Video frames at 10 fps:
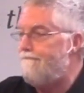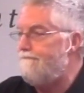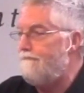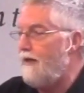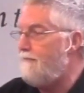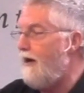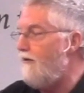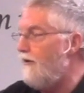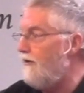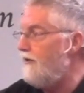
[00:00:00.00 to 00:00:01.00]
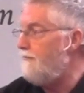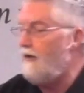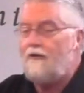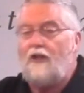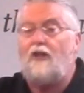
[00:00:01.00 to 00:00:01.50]
by the power of the Holy
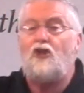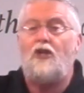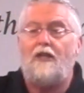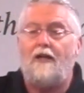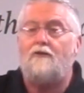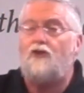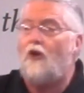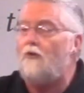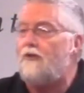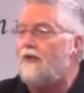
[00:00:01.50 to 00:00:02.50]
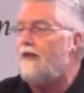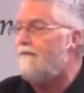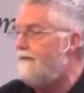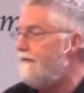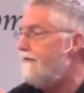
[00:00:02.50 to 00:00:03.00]
Spirit? Did she tell
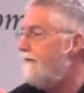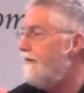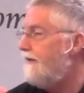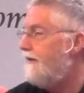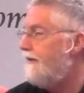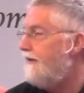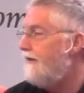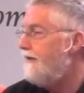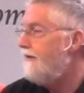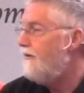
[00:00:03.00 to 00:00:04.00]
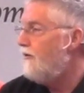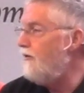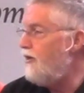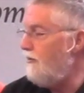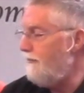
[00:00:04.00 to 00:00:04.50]
Joseph,
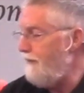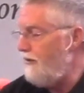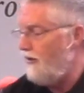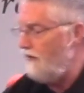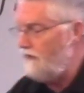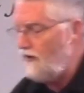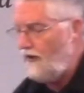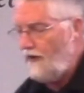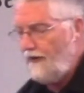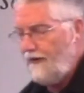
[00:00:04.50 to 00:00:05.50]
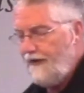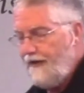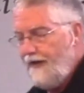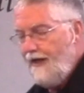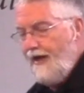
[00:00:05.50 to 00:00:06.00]
who she was betrothed to?
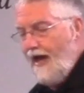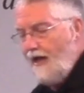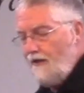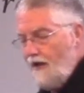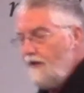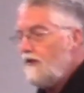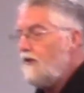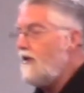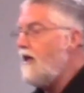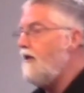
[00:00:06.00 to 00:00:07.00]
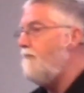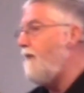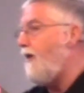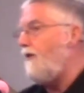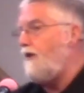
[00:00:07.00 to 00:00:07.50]
How long has it taken
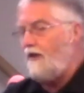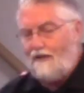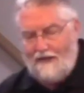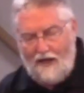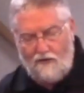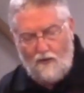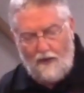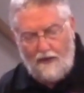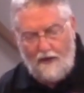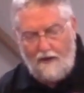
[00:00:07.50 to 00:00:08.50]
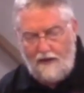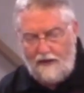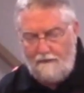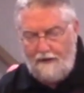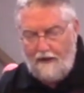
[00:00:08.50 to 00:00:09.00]
Mary to get down to
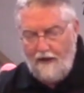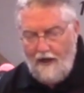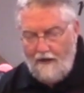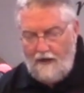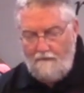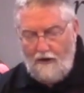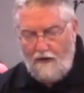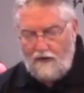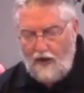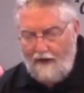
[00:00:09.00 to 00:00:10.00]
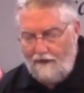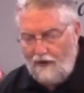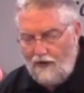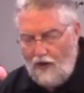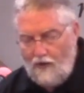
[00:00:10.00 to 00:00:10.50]
Elizabeth? Did Mary
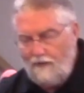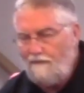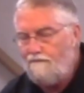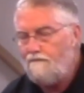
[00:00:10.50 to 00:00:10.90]
travel alone?